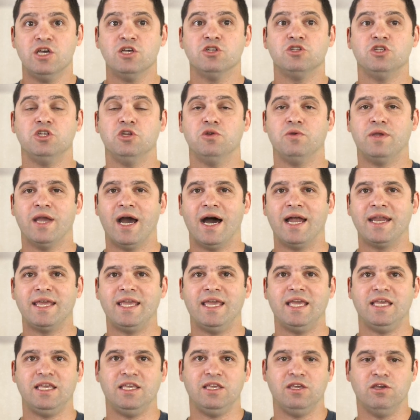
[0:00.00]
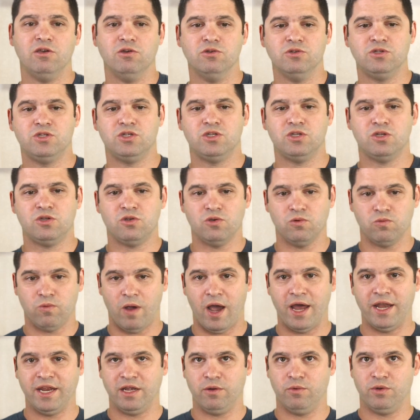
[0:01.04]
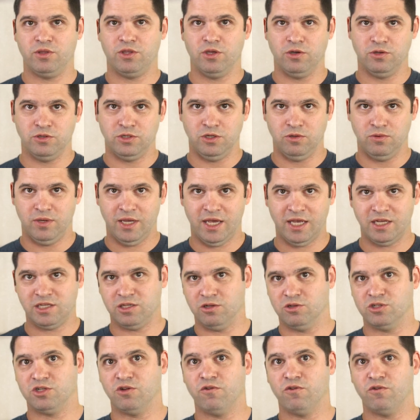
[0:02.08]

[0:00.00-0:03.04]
So you got to get used to writing with those utensils.